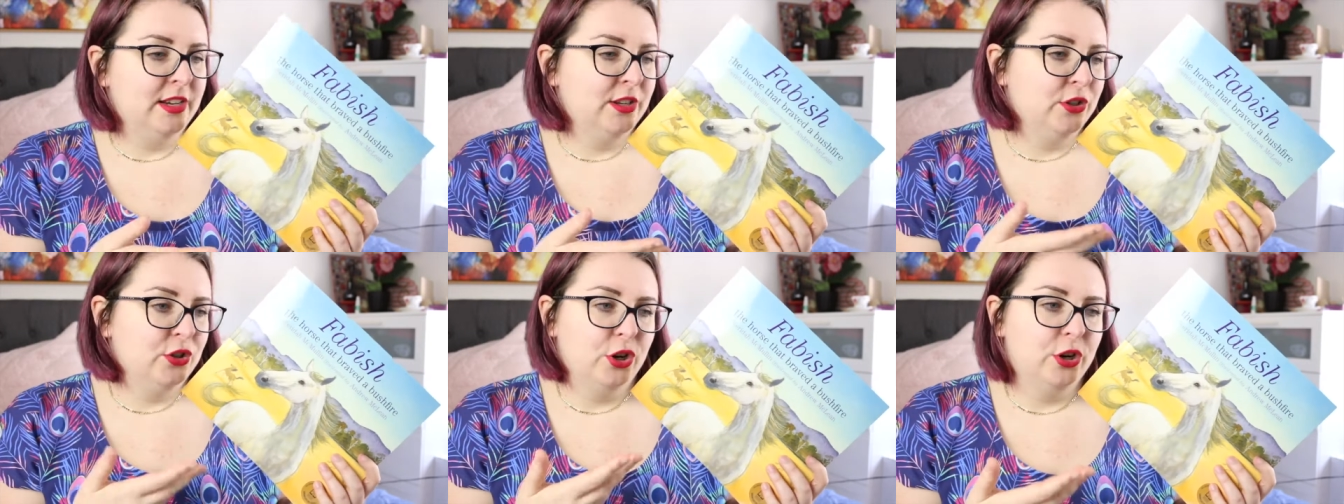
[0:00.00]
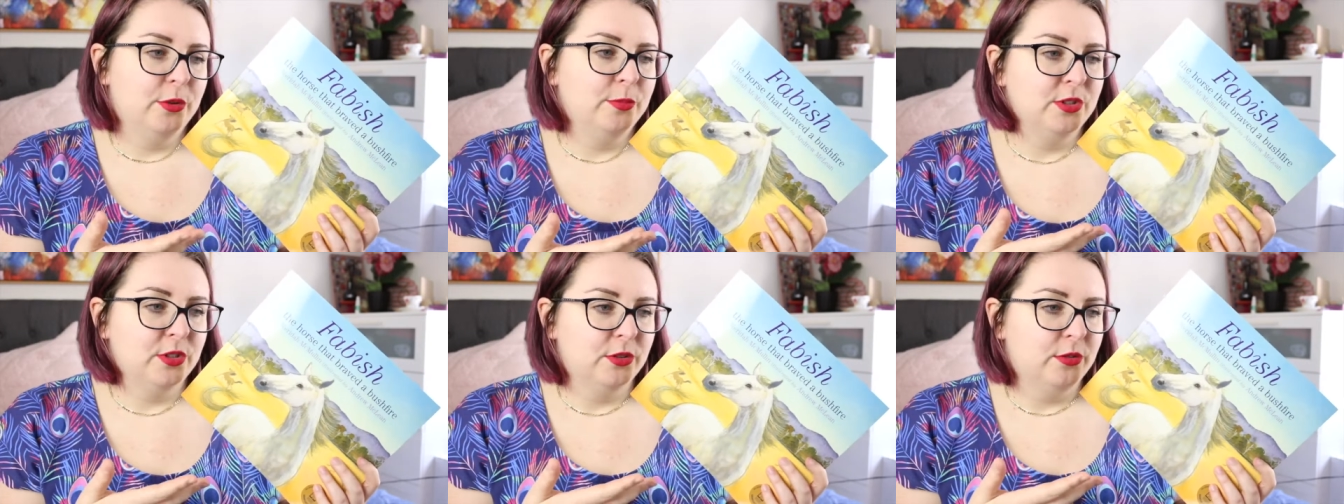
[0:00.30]
In
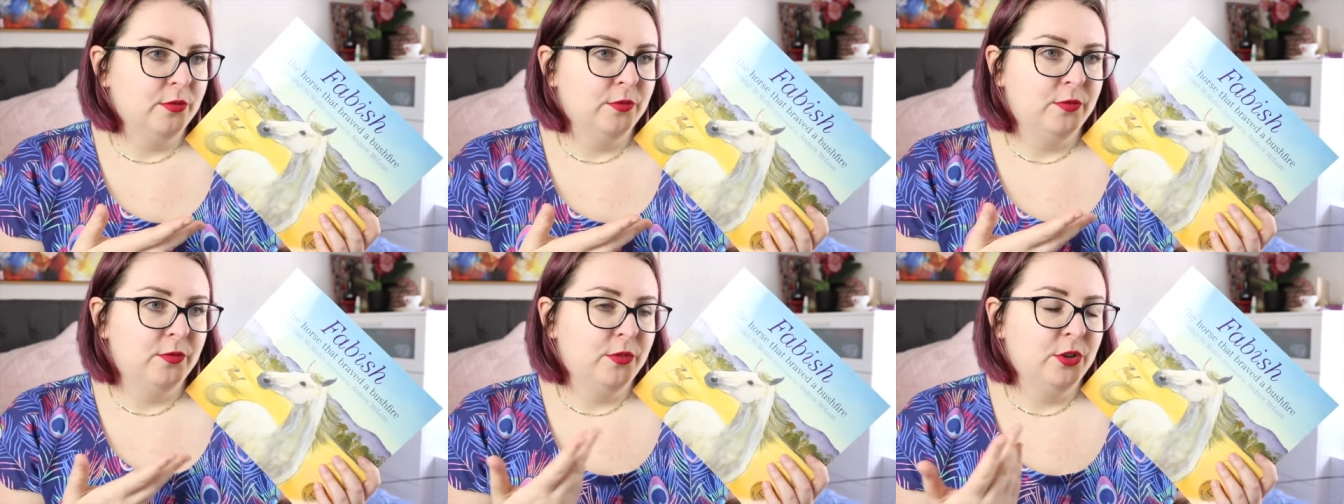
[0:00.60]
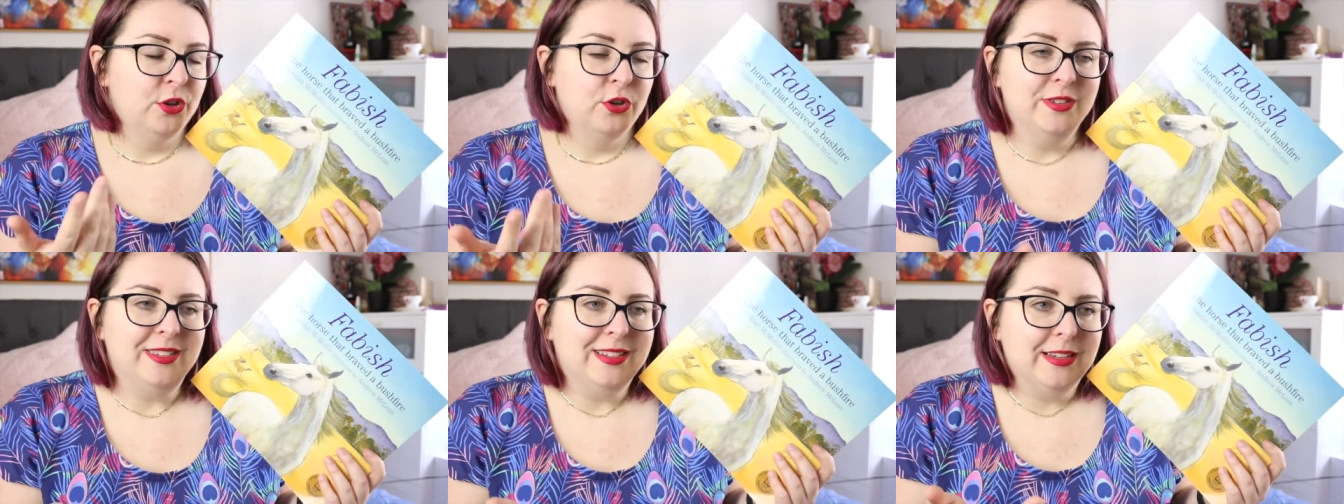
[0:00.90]
terms of
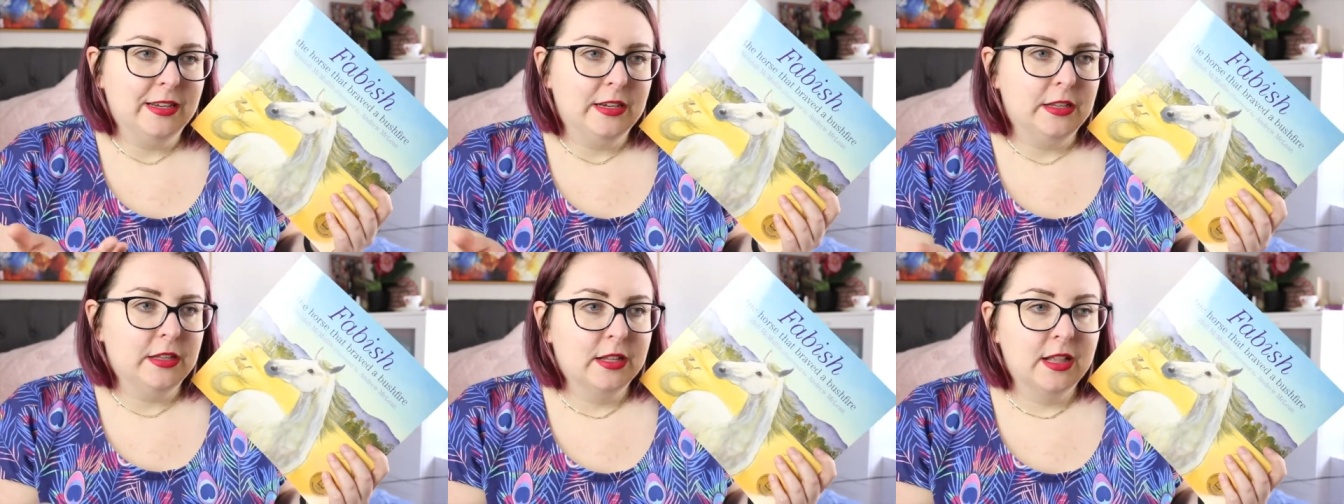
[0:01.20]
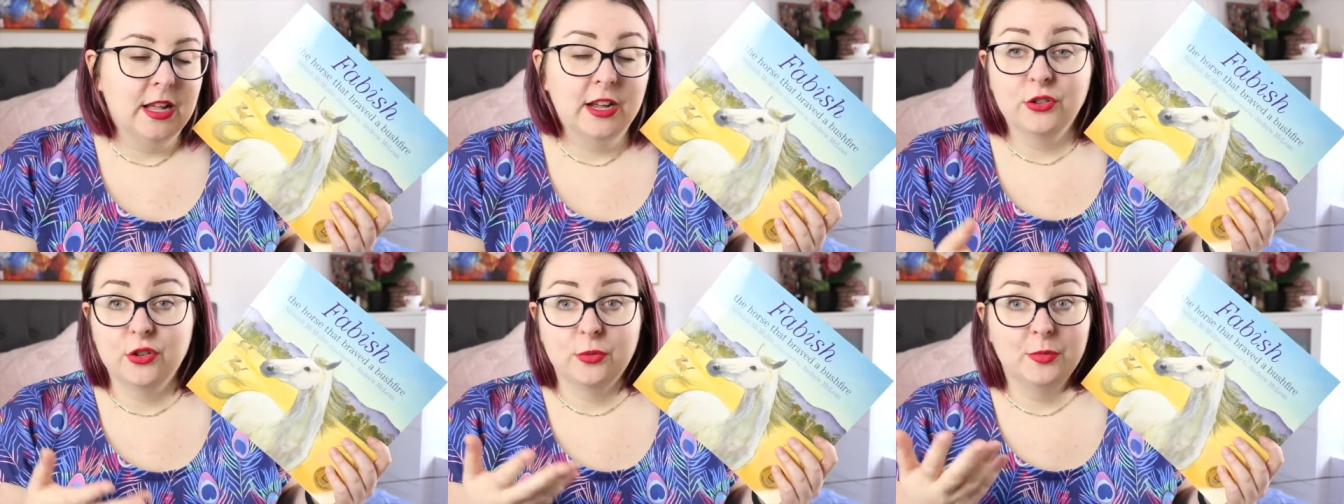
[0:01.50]
using it in the
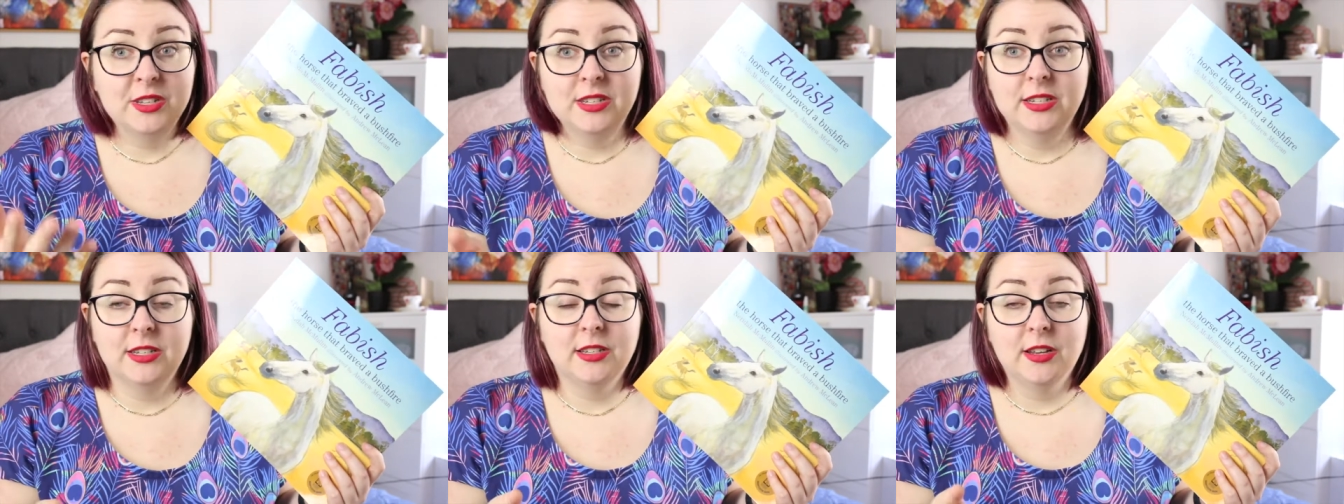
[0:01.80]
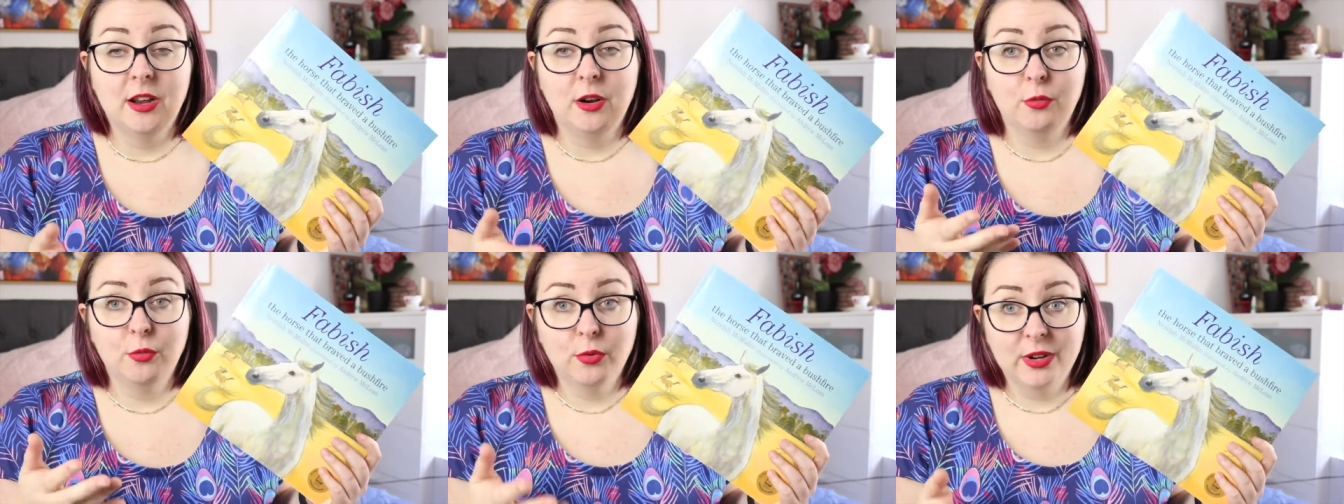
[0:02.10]
classroom, this is
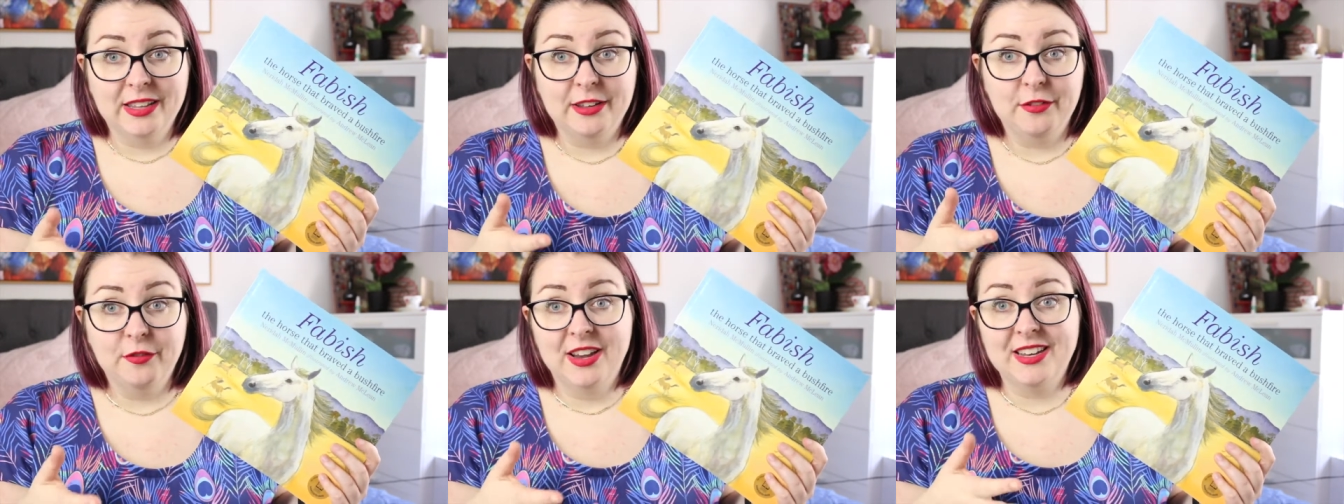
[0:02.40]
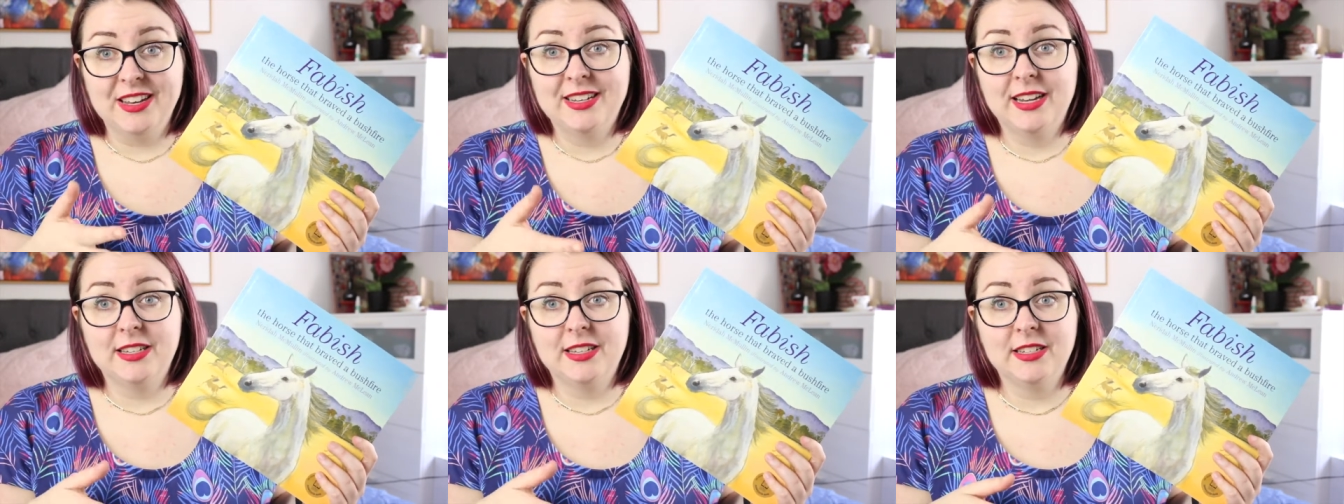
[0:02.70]
a really
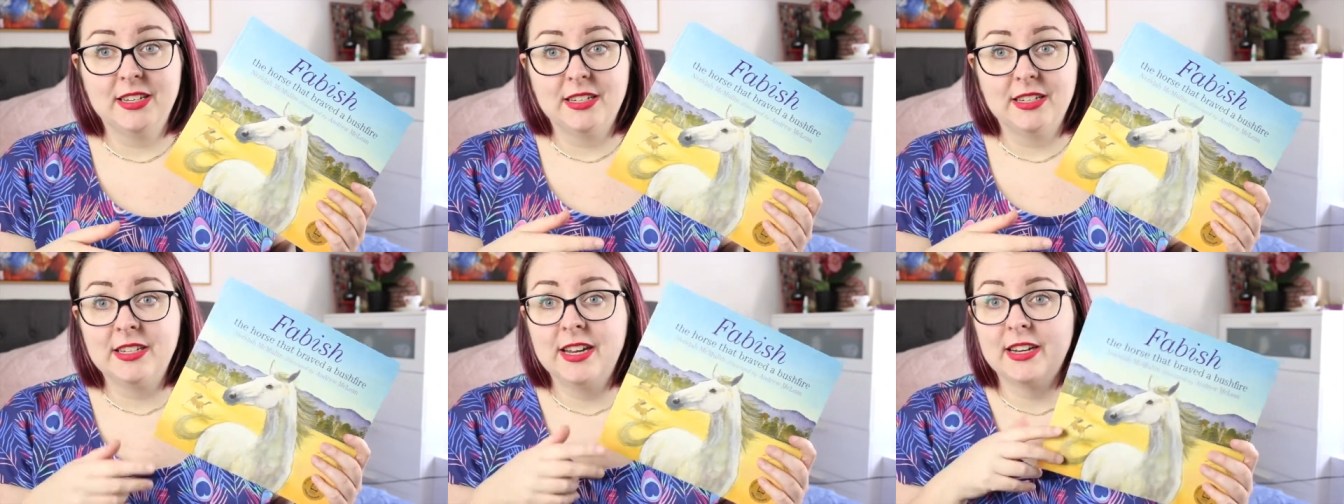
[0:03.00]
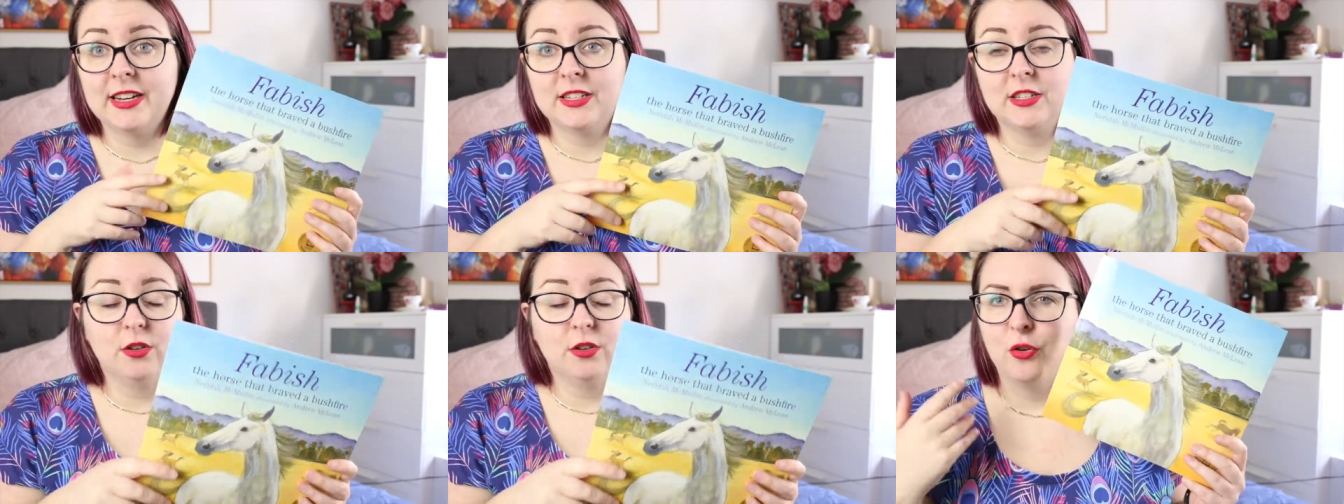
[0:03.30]
fantastic
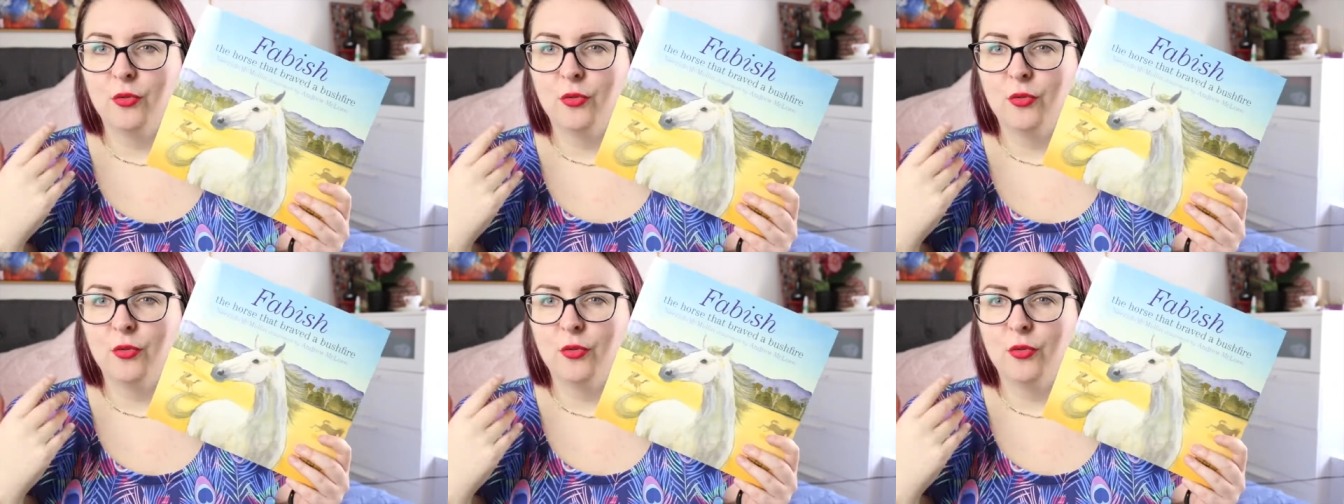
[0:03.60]
text.